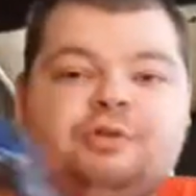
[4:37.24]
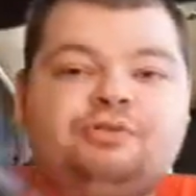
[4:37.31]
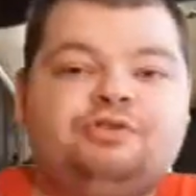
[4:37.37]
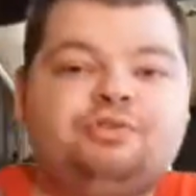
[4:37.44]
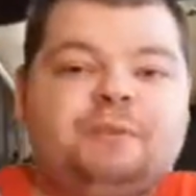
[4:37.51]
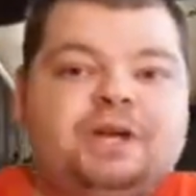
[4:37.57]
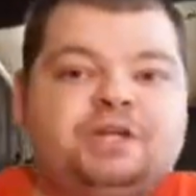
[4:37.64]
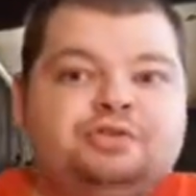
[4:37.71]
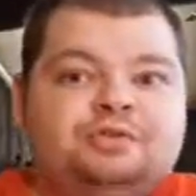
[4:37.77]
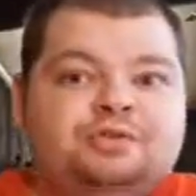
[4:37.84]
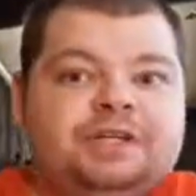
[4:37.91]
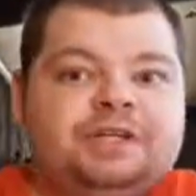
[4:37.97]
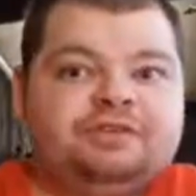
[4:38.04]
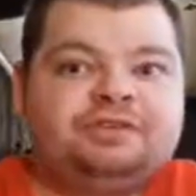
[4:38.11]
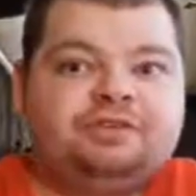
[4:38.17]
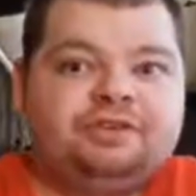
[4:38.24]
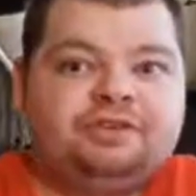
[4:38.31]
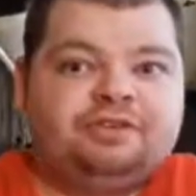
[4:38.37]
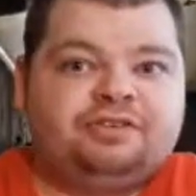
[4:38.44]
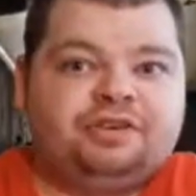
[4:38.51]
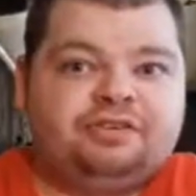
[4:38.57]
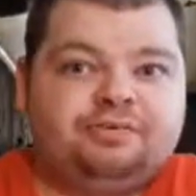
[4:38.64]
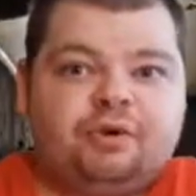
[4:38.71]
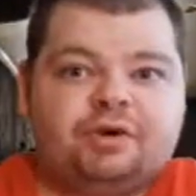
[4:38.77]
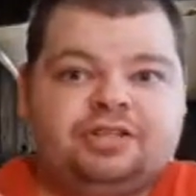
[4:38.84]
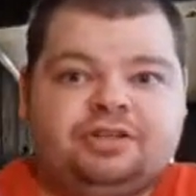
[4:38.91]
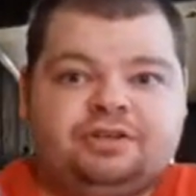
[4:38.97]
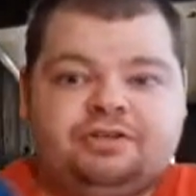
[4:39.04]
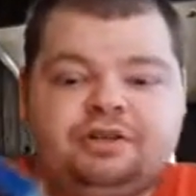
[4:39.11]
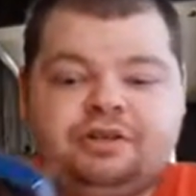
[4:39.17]
no special features on this,
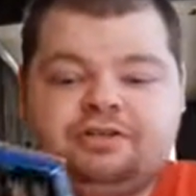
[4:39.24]
unfortunately.